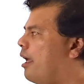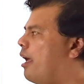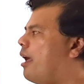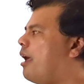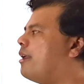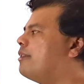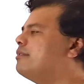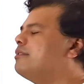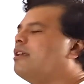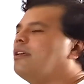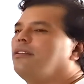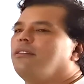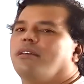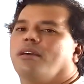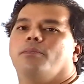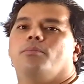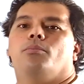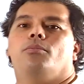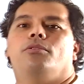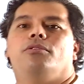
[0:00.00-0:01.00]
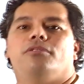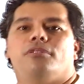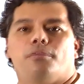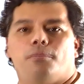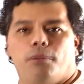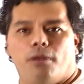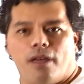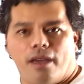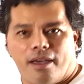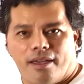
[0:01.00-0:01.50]
and then
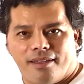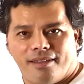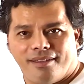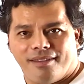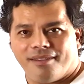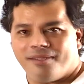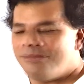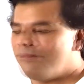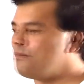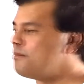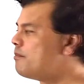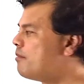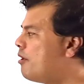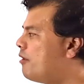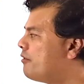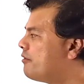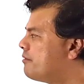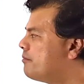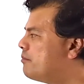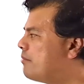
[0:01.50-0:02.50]
multiply both